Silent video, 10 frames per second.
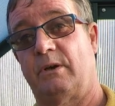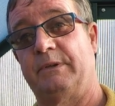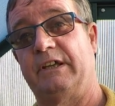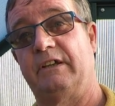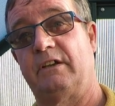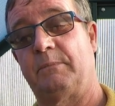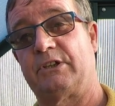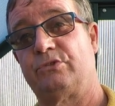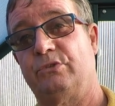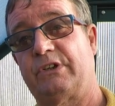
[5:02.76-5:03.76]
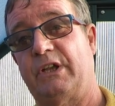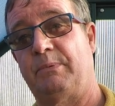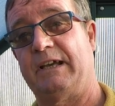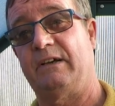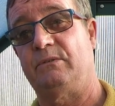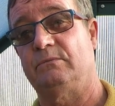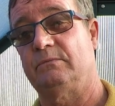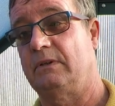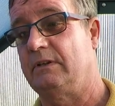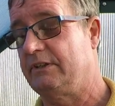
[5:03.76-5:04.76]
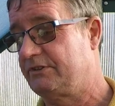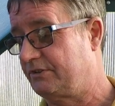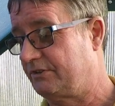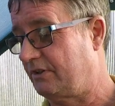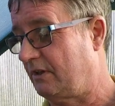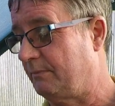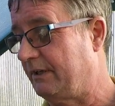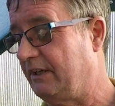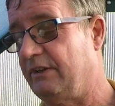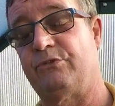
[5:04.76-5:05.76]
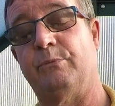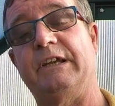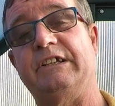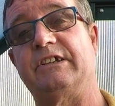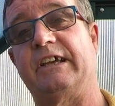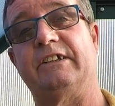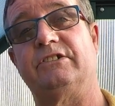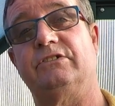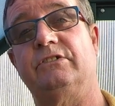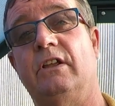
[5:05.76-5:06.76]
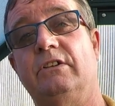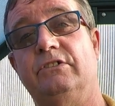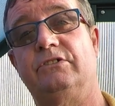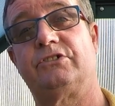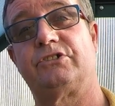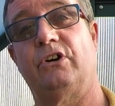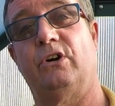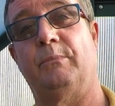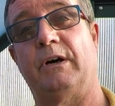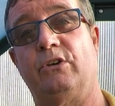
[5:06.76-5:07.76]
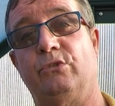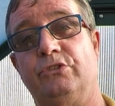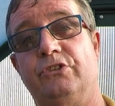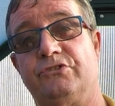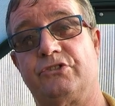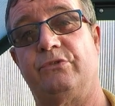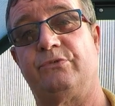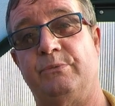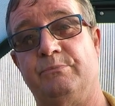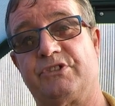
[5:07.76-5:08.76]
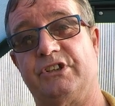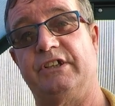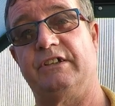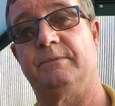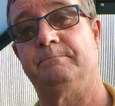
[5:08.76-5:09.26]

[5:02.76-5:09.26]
of year am I talking about? It's the time of year for me to get and start my onions off from seed.